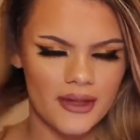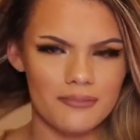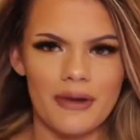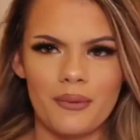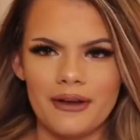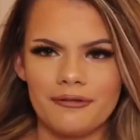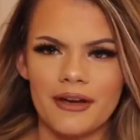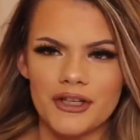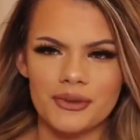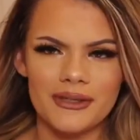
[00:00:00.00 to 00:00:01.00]
my weight
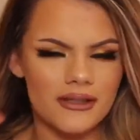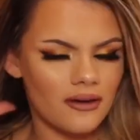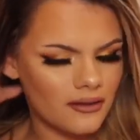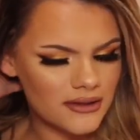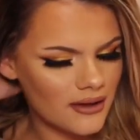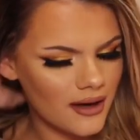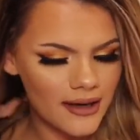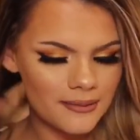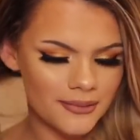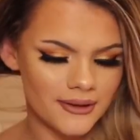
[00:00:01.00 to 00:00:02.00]
fluctuates all the
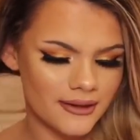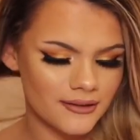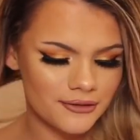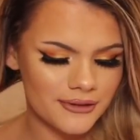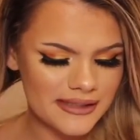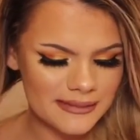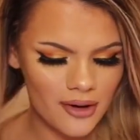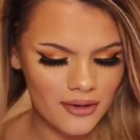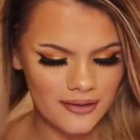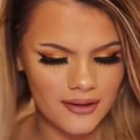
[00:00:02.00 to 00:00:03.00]
time, but I look really
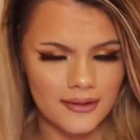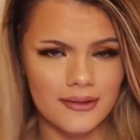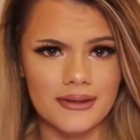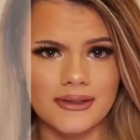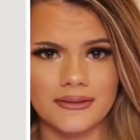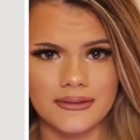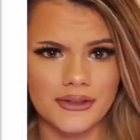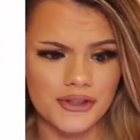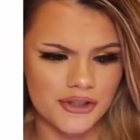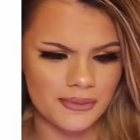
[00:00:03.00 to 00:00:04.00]
small there, I think so.
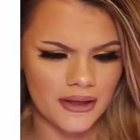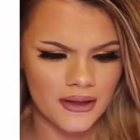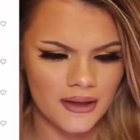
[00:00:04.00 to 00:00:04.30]
Don't judge me.